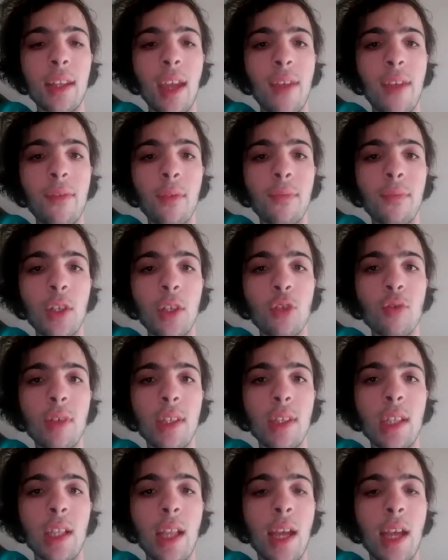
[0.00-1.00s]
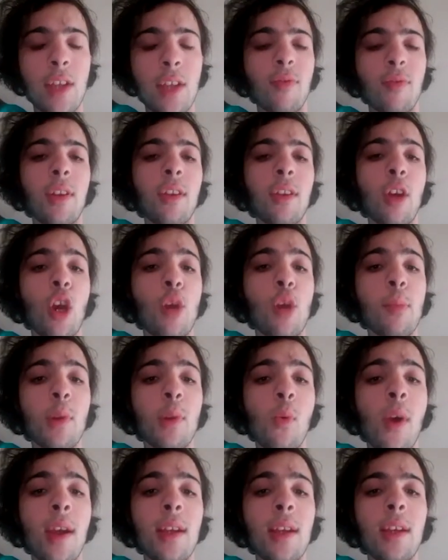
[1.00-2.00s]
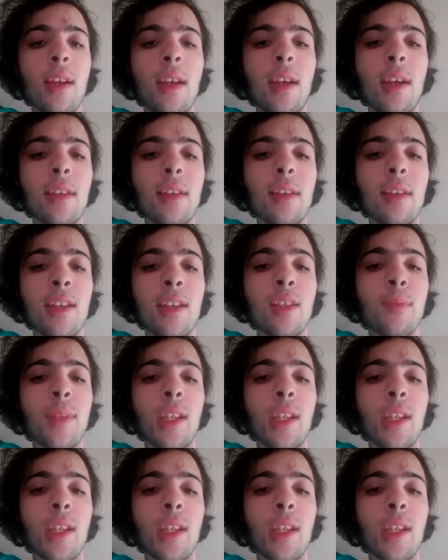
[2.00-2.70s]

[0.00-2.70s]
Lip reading: have a victory in the last round of the home and away season.